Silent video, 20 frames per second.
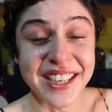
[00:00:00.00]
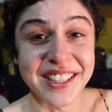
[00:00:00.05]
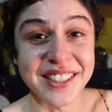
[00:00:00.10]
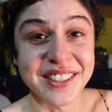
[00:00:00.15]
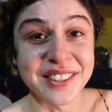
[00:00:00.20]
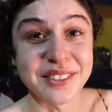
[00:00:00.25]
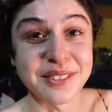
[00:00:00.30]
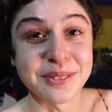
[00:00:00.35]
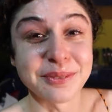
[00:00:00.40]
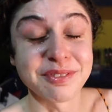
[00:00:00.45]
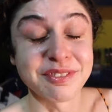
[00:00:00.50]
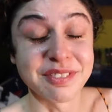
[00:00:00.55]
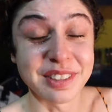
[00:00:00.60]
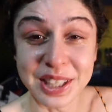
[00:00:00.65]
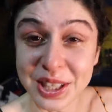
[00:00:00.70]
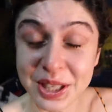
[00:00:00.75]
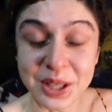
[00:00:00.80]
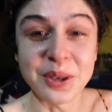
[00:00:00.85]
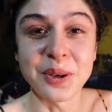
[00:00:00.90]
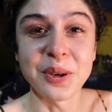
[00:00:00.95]
uh,
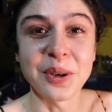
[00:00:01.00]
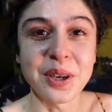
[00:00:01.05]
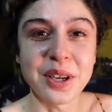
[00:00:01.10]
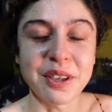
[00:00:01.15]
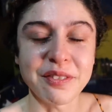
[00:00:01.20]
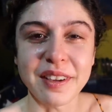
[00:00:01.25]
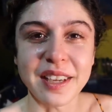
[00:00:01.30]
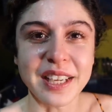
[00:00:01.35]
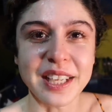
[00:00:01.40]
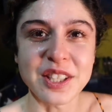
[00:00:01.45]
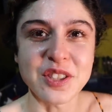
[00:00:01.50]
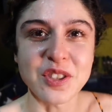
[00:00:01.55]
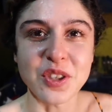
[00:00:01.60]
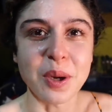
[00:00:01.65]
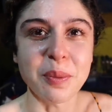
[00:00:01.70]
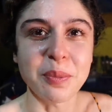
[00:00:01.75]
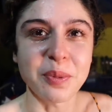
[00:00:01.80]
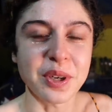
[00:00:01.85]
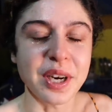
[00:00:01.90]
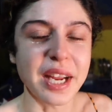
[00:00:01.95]
video, if I can
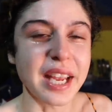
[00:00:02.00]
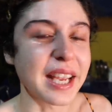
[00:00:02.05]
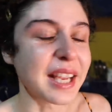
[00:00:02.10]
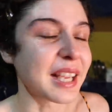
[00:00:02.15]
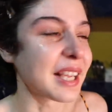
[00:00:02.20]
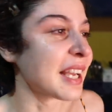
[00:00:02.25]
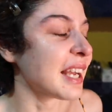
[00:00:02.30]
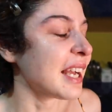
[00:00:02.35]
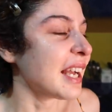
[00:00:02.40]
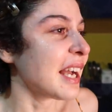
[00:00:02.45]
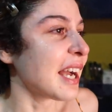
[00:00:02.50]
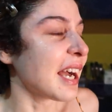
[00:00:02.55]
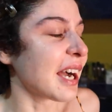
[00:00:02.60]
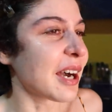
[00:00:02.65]
stop crying.